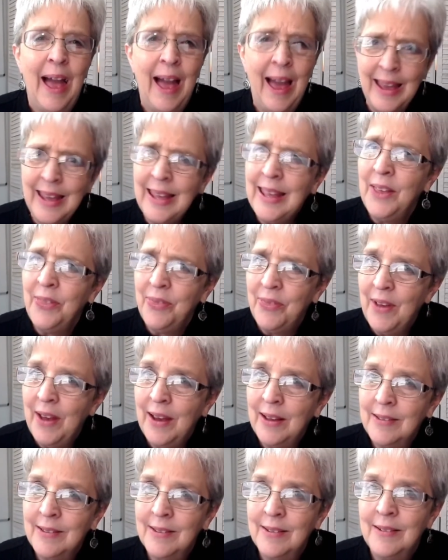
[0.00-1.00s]
I get
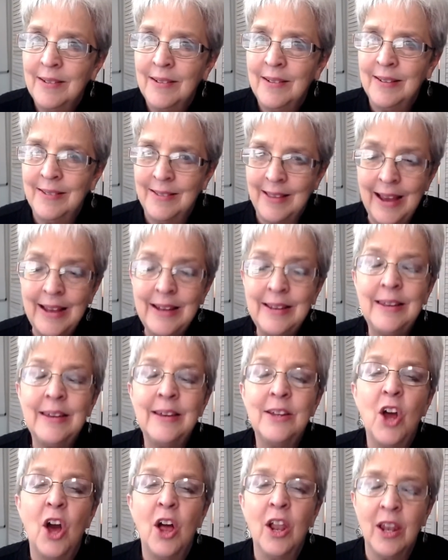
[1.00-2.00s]
that because I
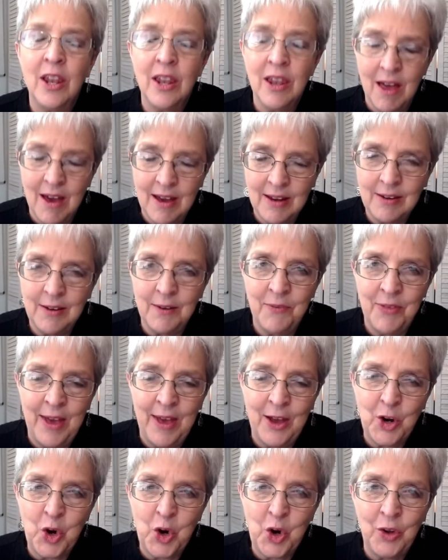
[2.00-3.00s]
did a lot of
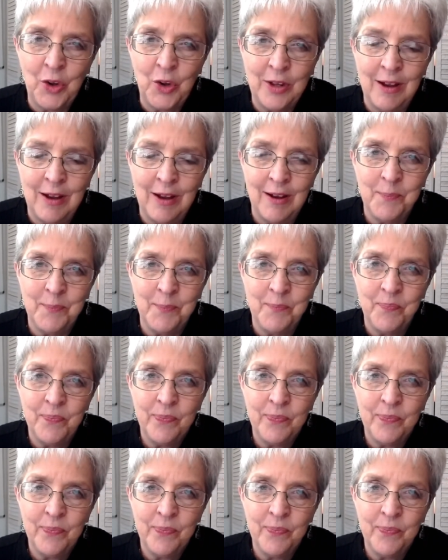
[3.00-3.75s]
that early on.